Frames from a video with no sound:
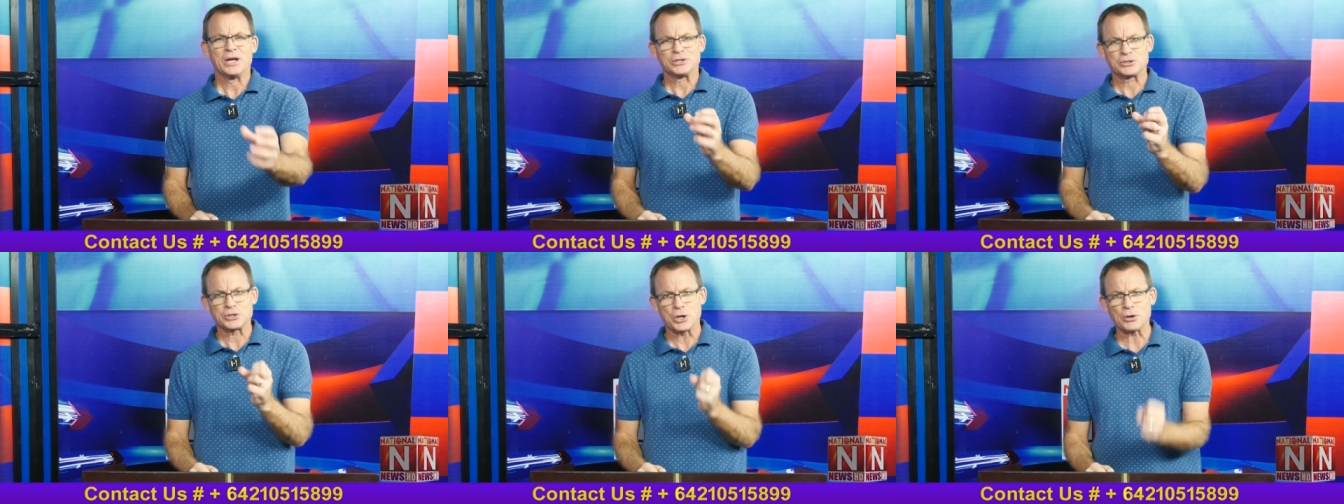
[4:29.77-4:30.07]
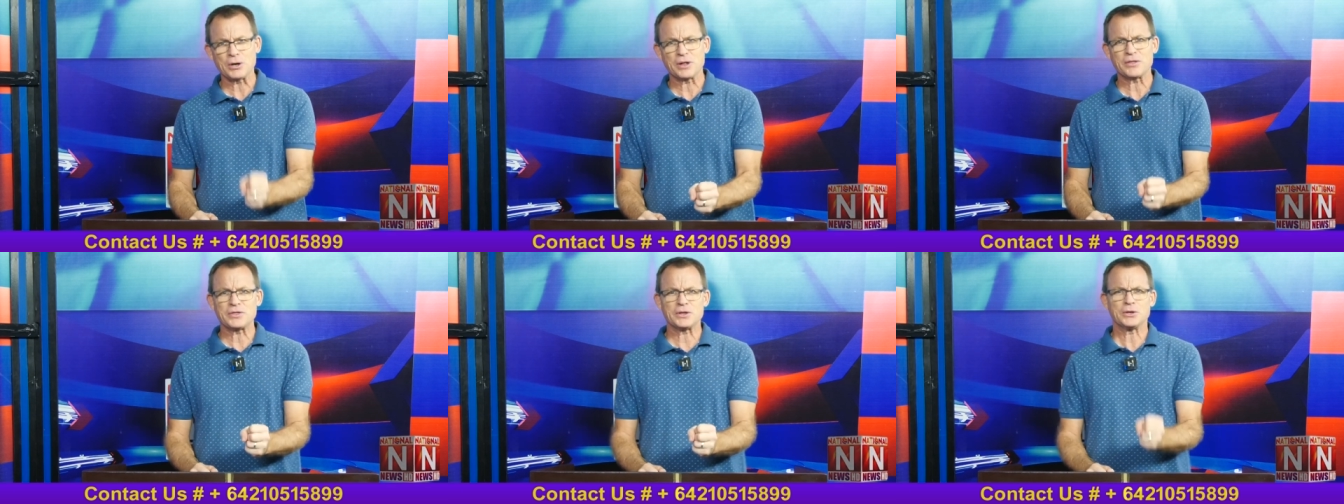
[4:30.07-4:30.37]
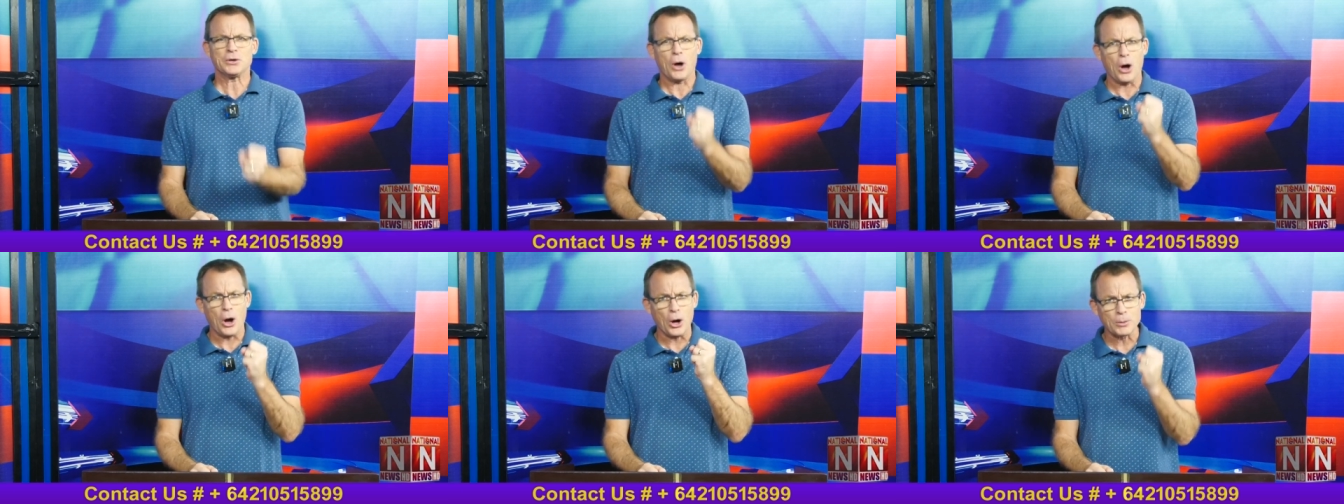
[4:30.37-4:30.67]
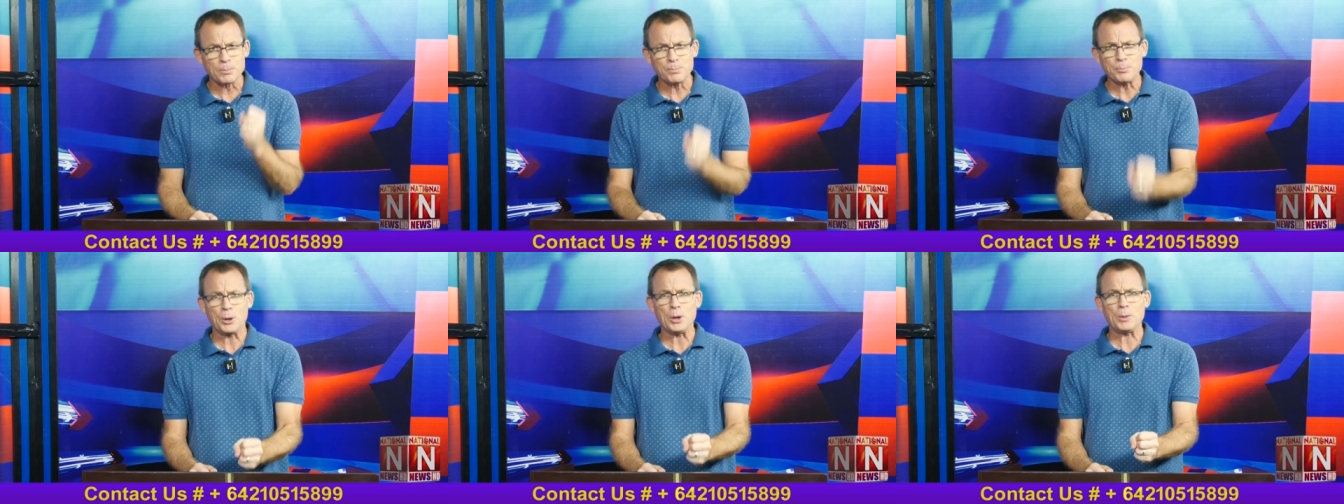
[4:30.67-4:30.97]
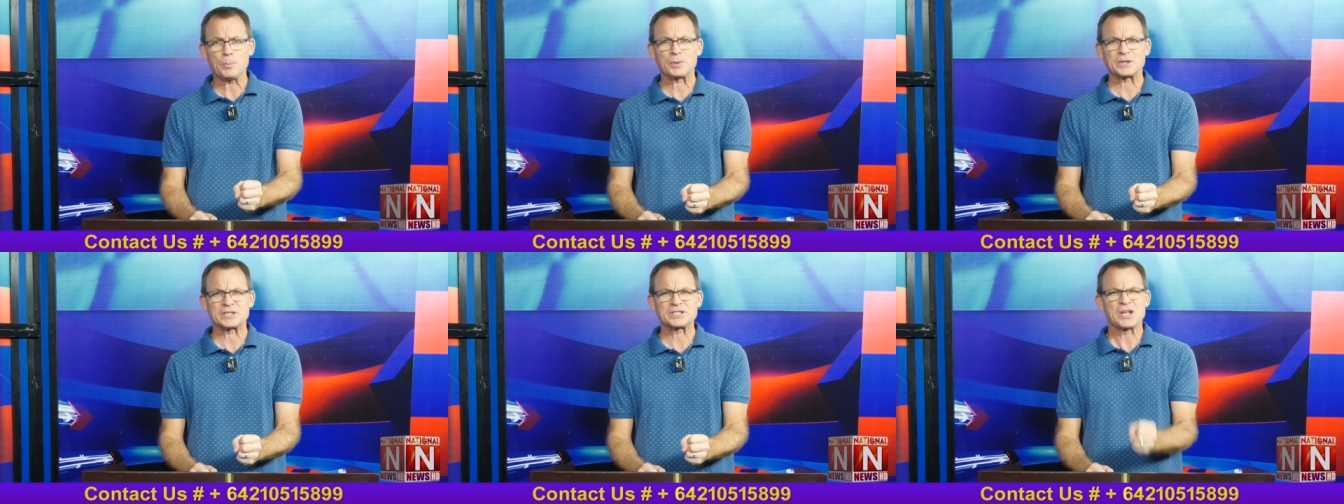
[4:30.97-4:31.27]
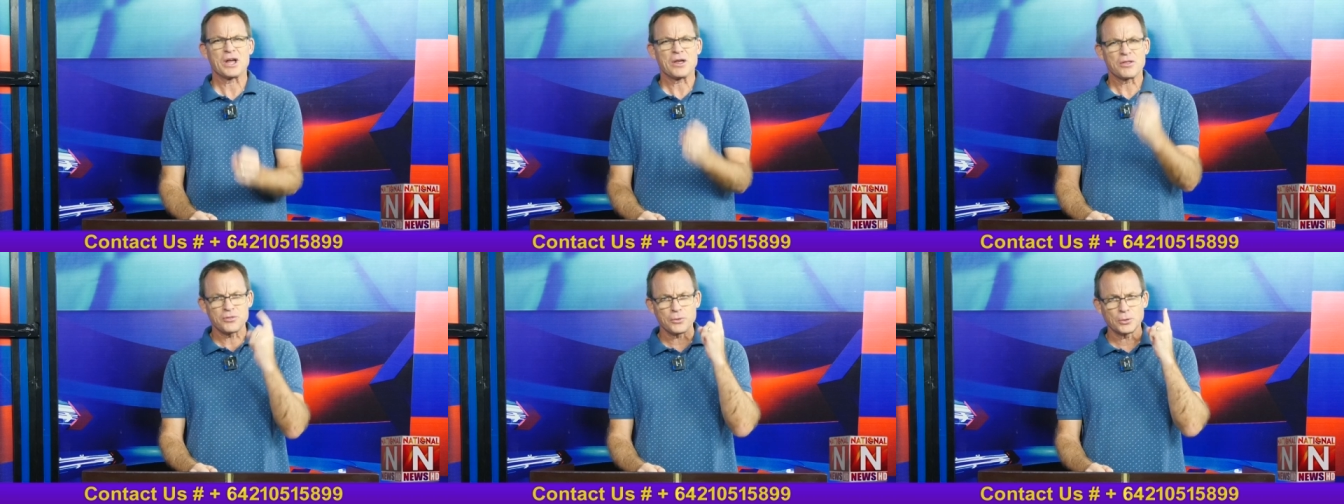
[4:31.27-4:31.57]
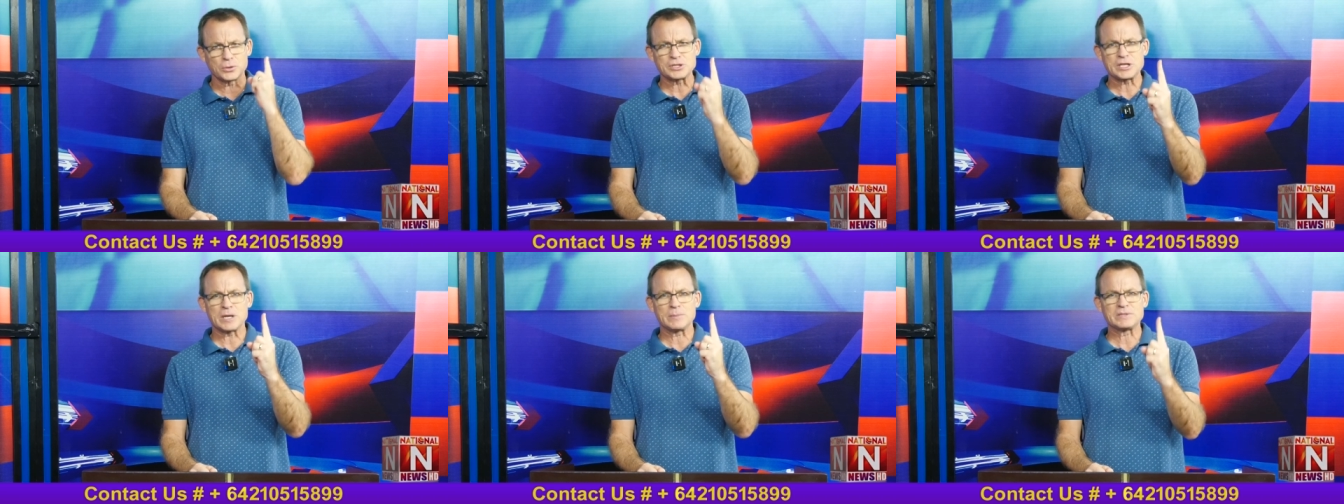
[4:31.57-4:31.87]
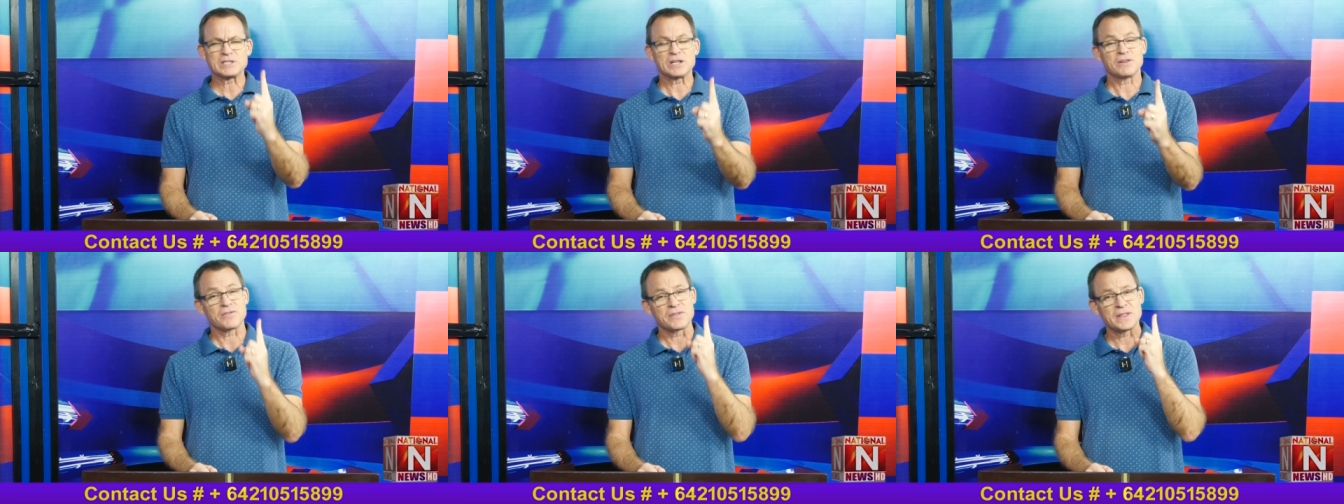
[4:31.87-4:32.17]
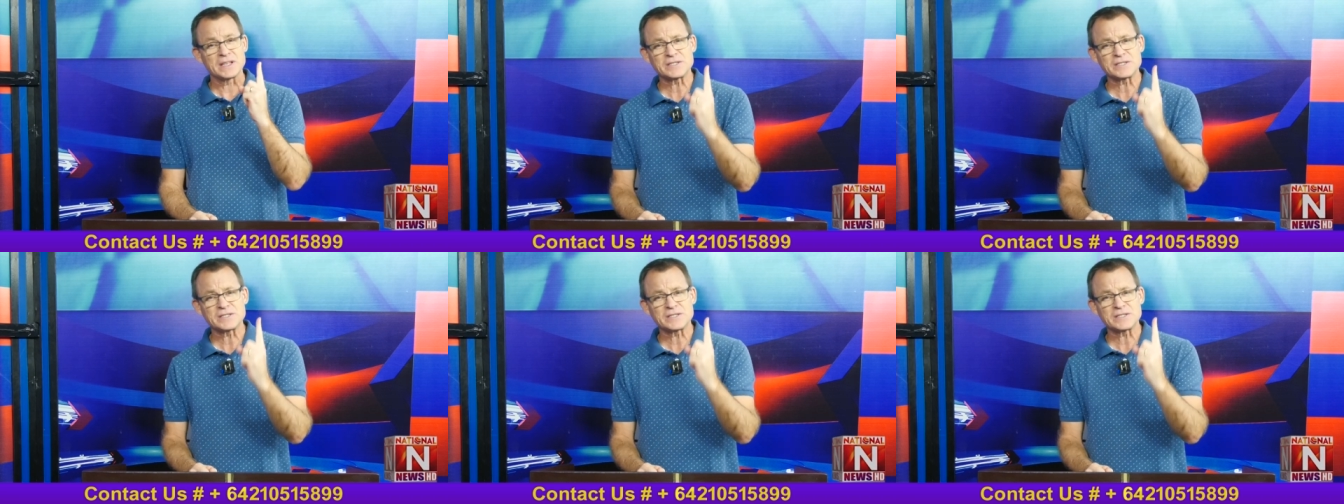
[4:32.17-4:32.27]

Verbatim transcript: Jonathan, on purpose, thought to himself,